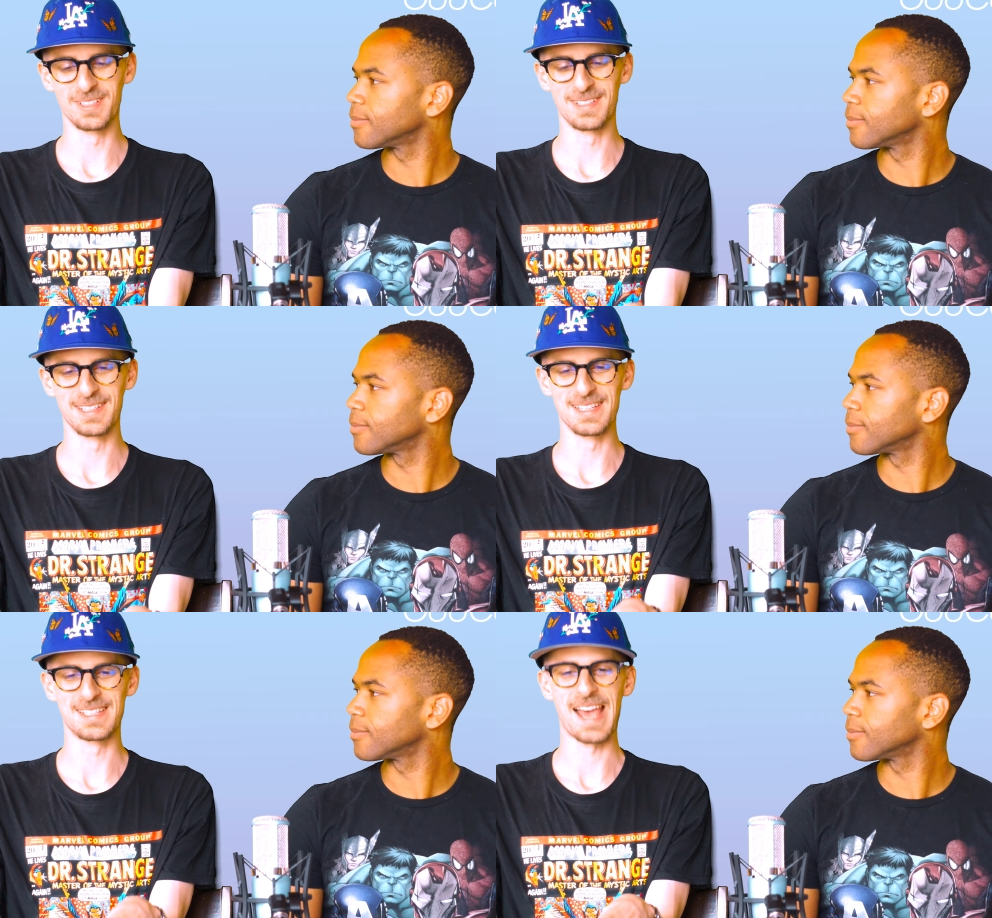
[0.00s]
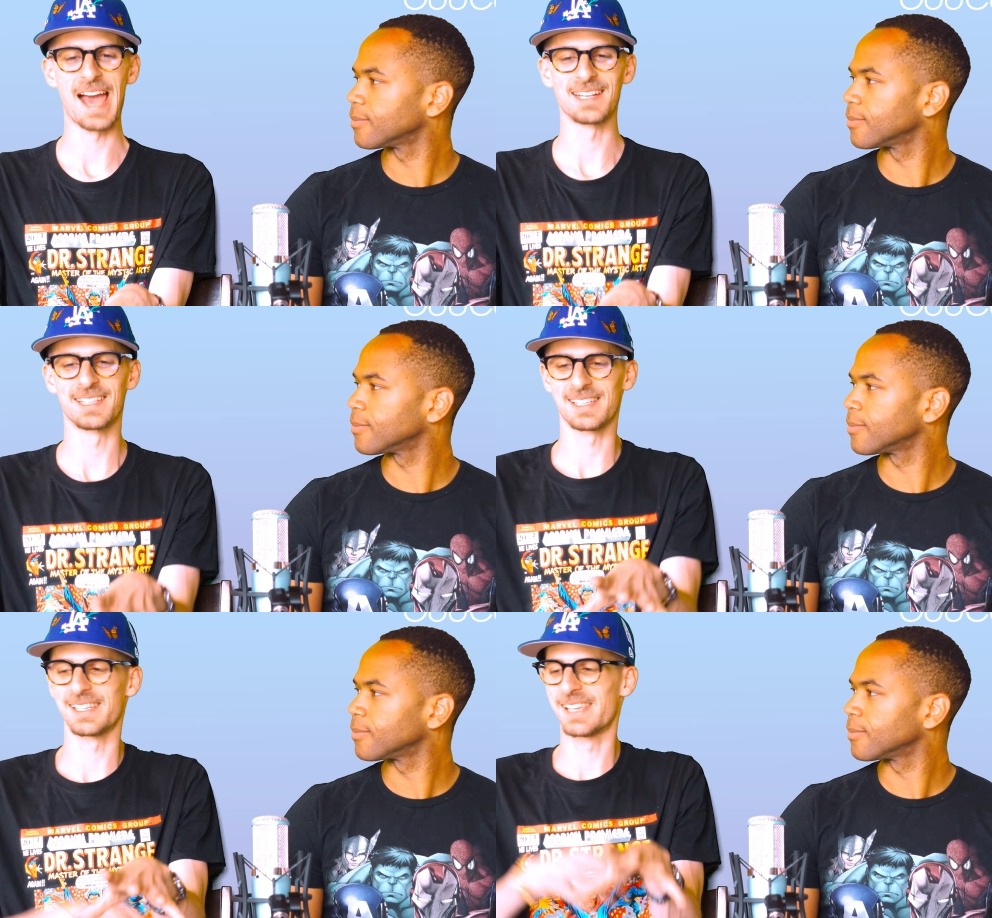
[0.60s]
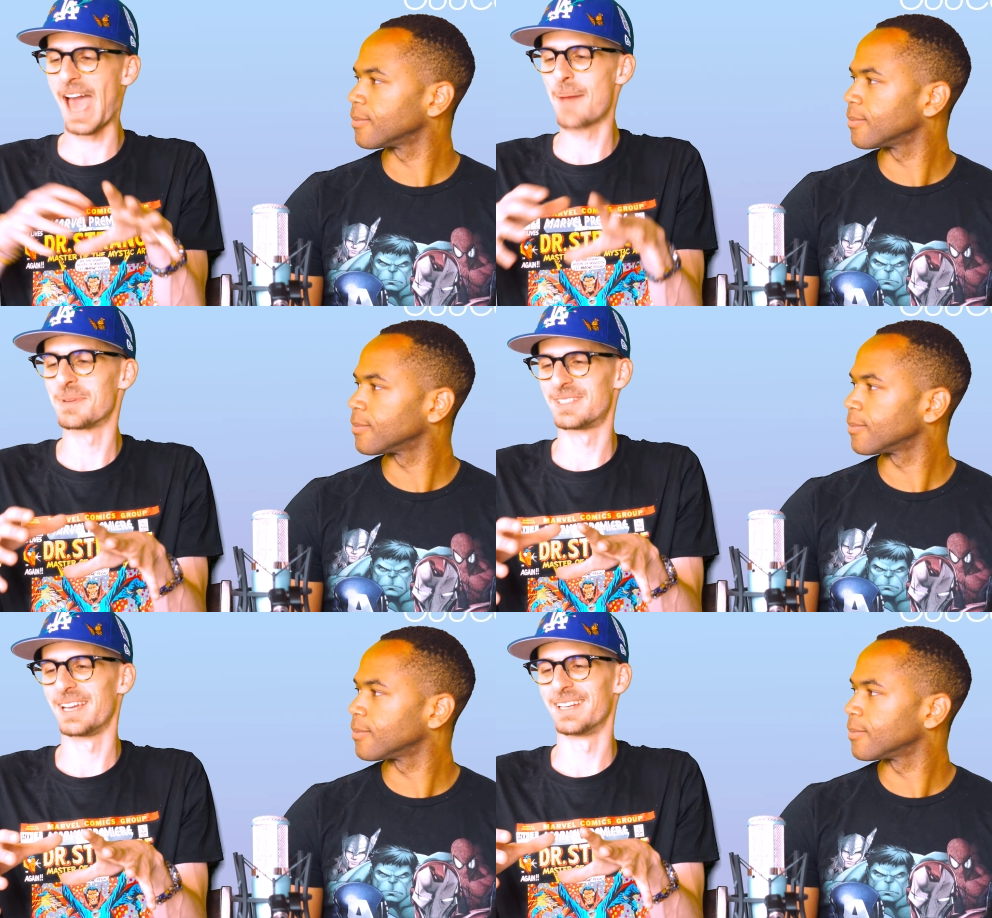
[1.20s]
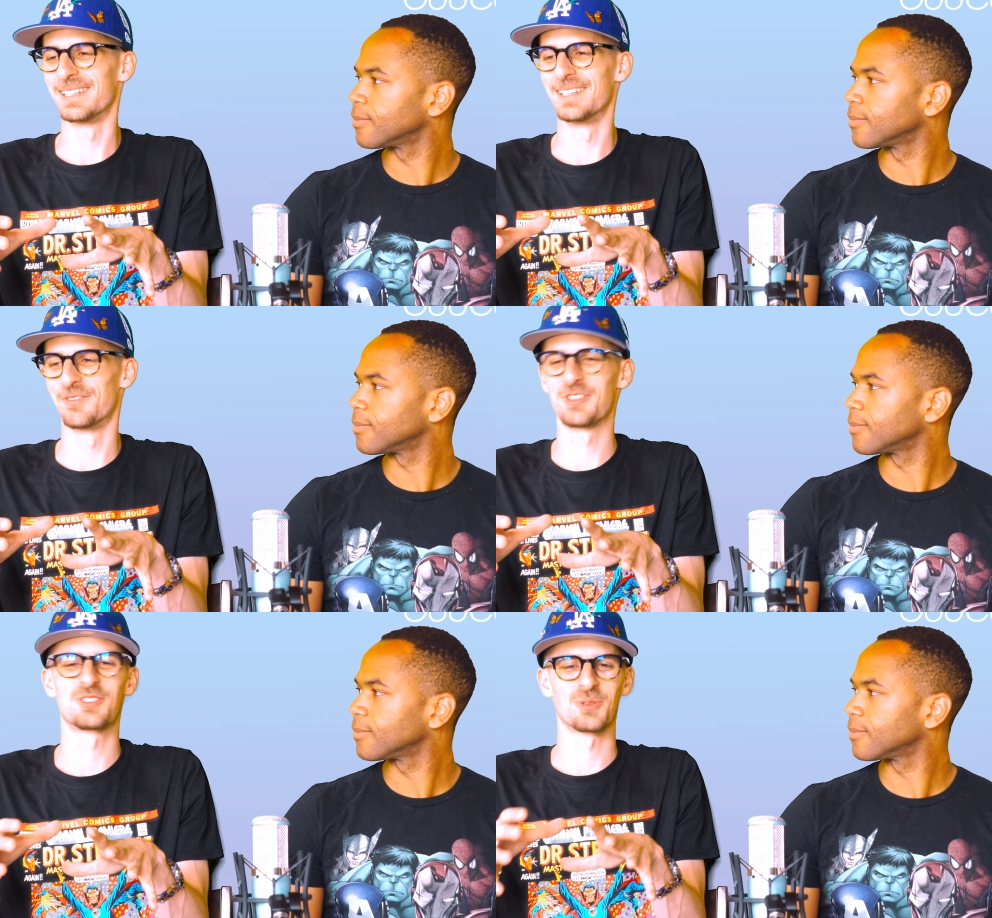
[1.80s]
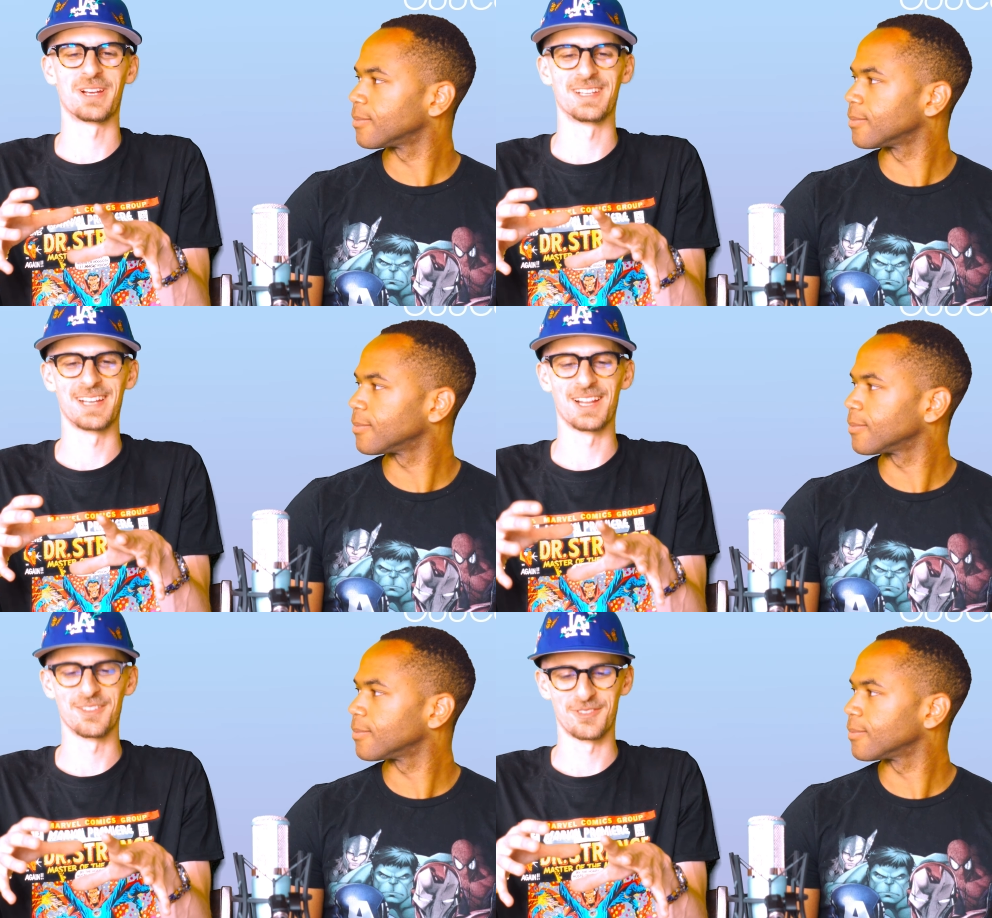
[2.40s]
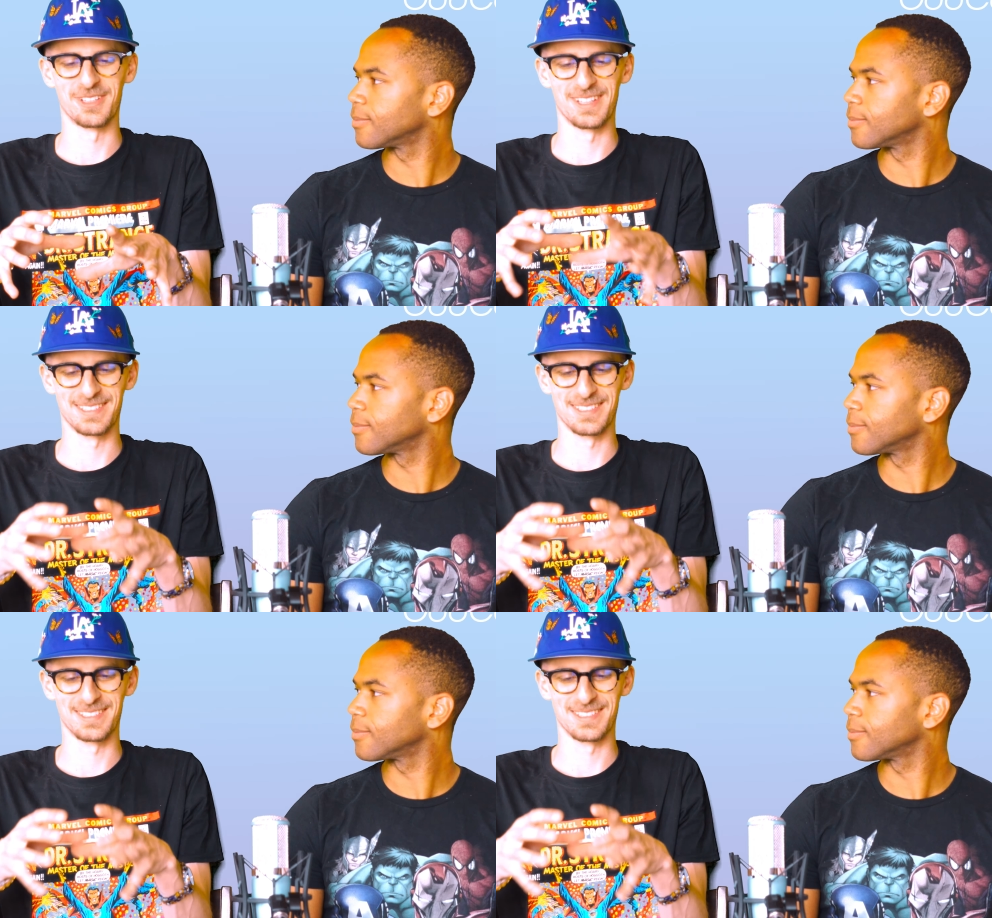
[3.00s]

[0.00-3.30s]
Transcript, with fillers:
Speaker 1: the, the decapitated, eviscerated elephant